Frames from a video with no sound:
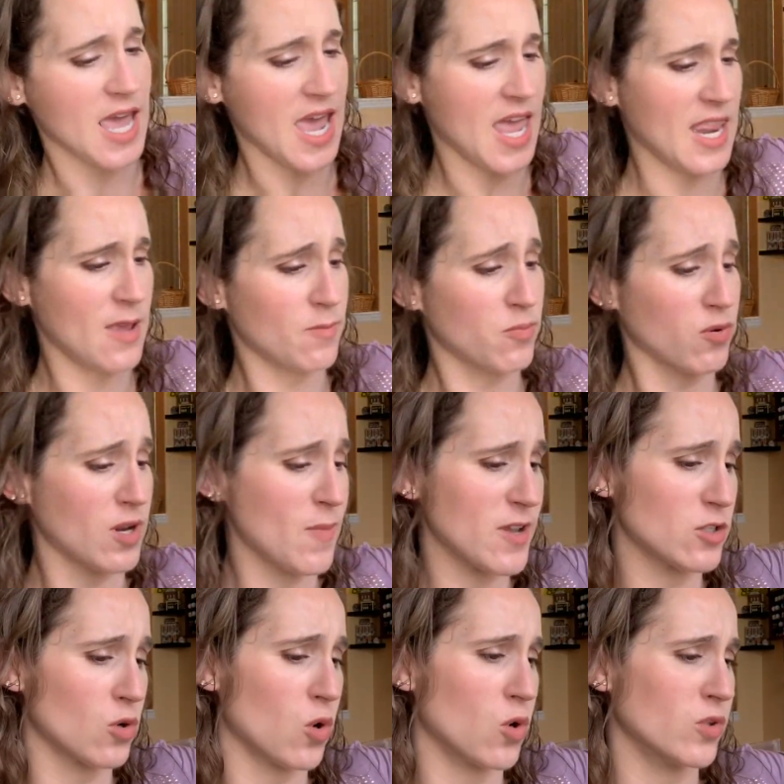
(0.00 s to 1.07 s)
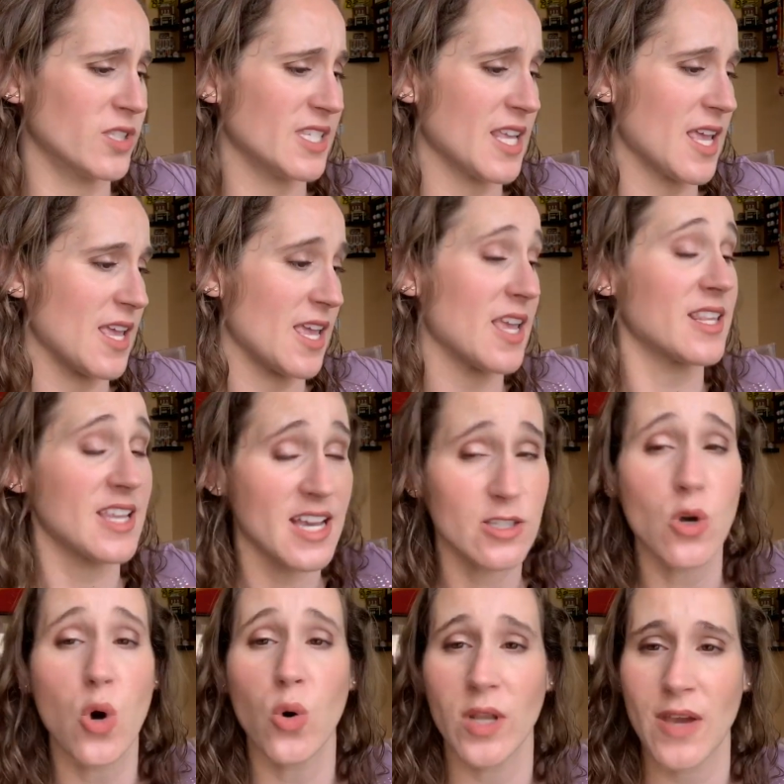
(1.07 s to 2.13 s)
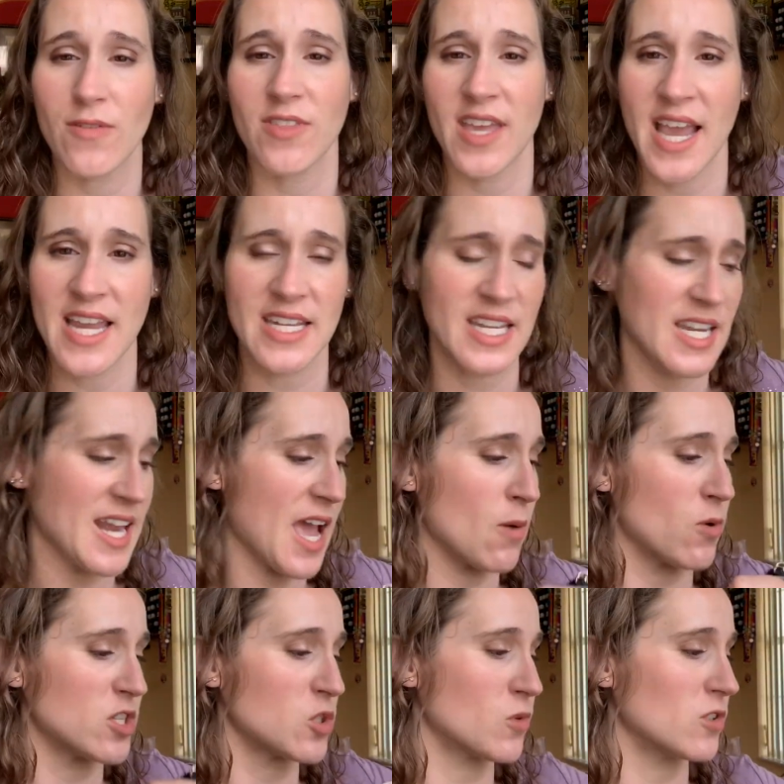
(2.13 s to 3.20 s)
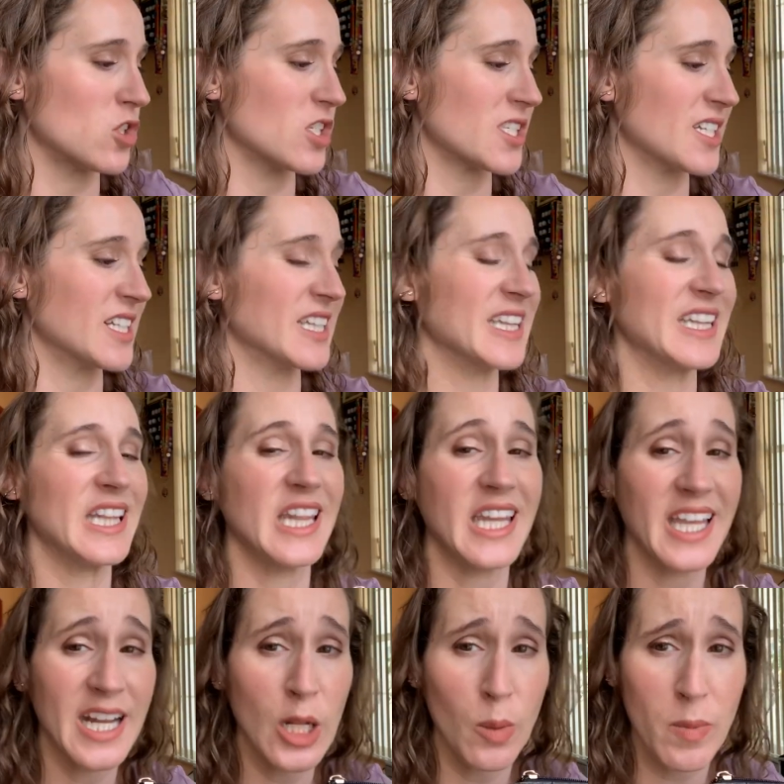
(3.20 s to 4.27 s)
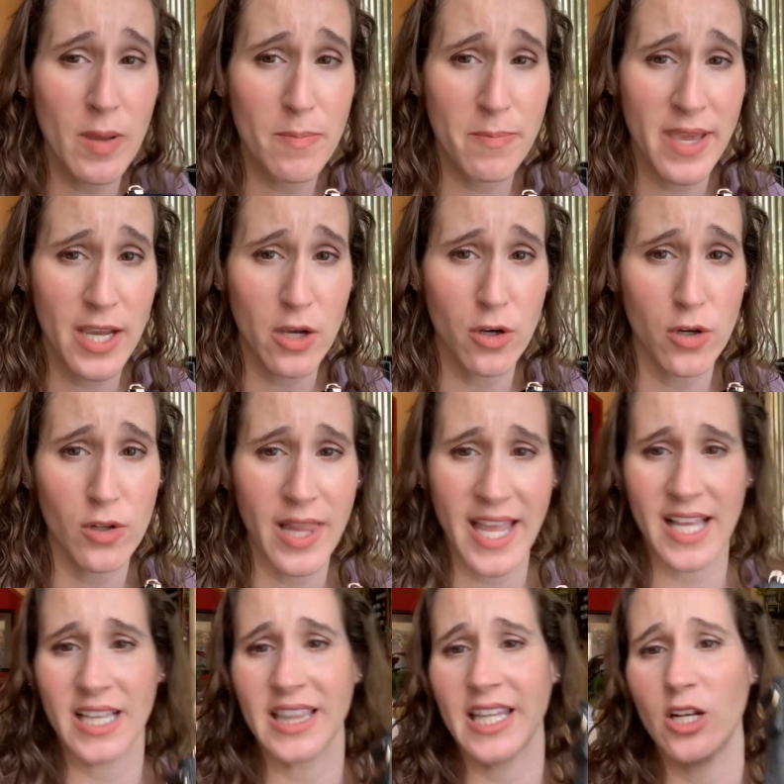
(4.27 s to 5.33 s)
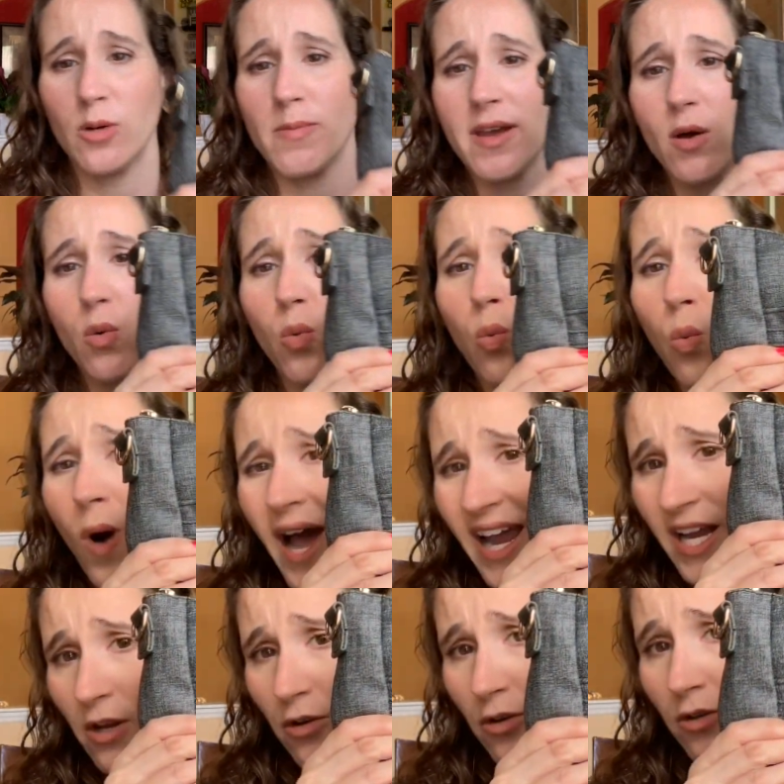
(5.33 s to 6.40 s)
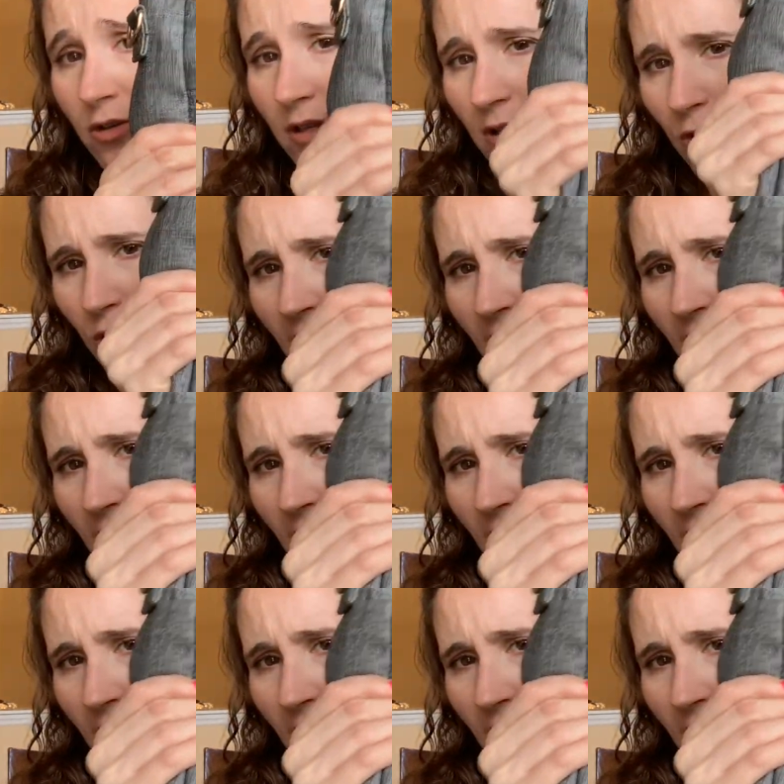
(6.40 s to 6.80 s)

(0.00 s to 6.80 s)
And it pretty much holds, it does hold everything I need. I wish it was just a little bit bigger, like a little bit wider, or